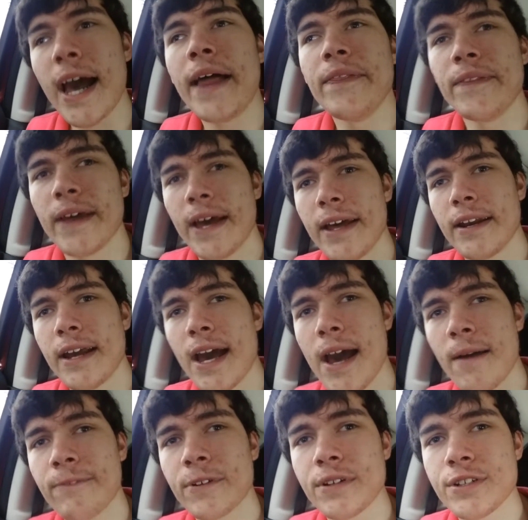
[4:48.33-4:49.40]
And then
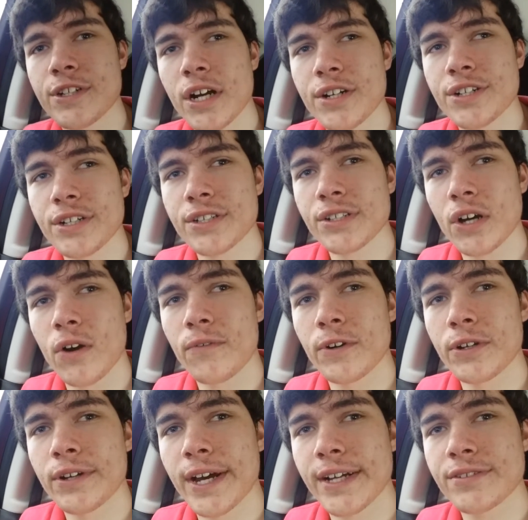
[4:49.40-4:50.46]
after the judging's
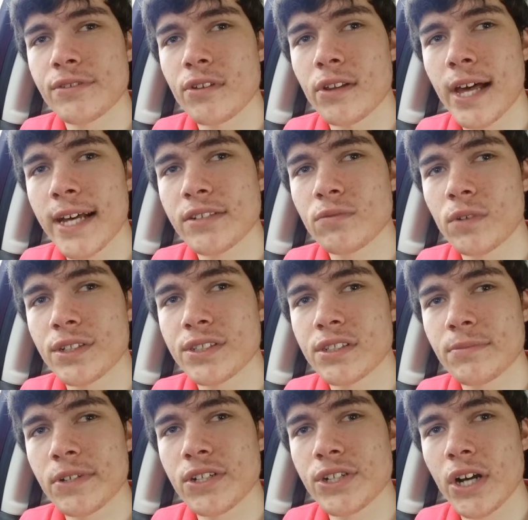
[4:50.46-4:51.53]
over, you guys are the last ones
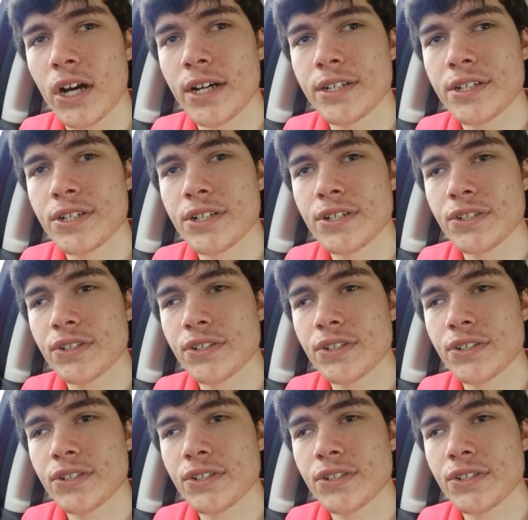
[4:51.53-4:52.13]
to be judged.